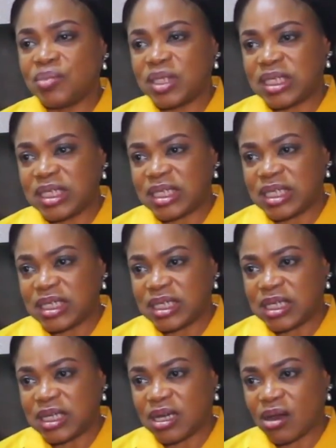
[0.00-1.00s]

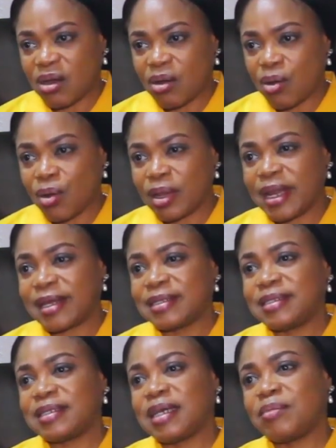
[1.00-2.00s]
We
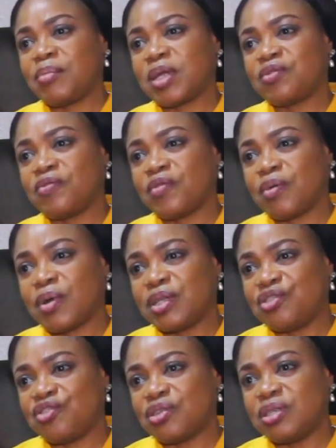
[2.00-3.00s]
collected part of our
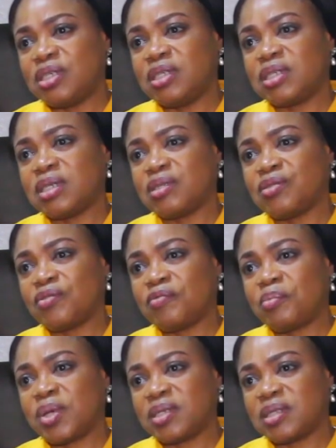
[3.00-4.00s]
journey in terms
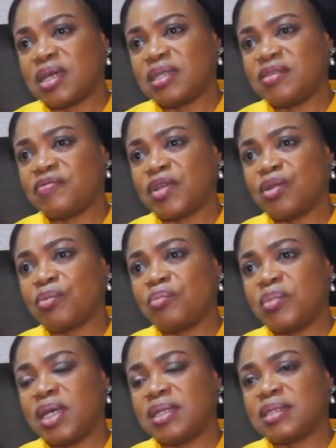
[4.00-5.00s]
of personal
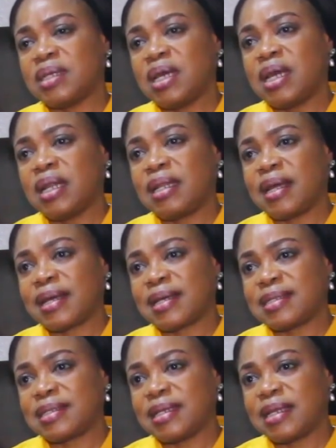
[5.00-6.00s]
development. Like
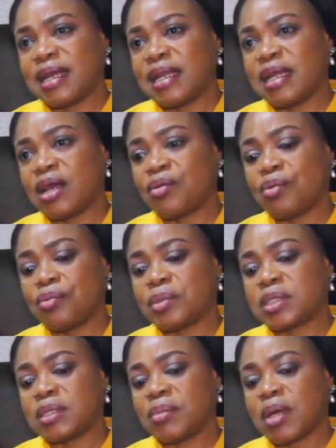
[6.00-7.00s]
I said earlier on,
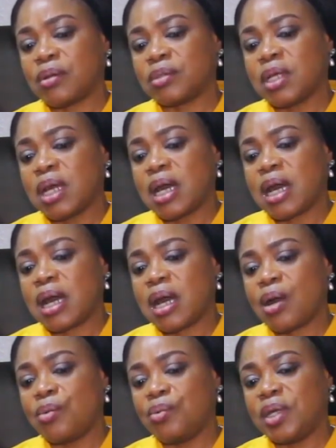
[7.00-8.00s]
was about
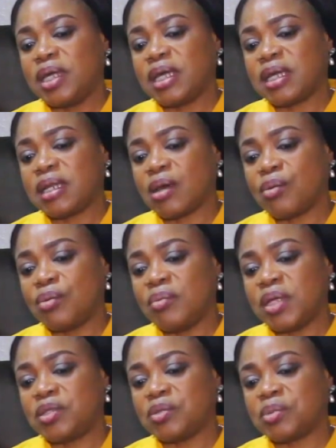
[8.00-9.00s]
how we get our
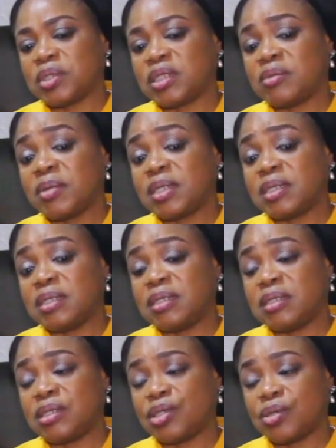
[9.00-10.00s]
women to participate in
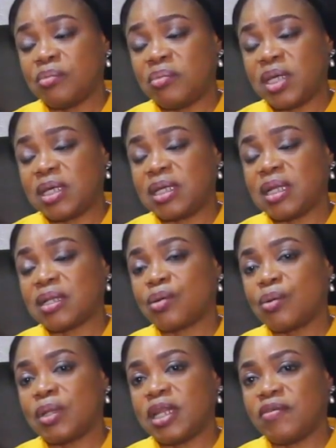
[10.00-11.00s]
decision making at
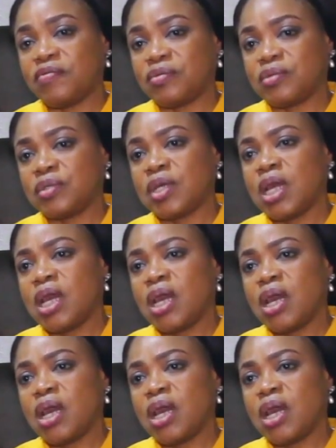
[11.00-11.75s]
all levels.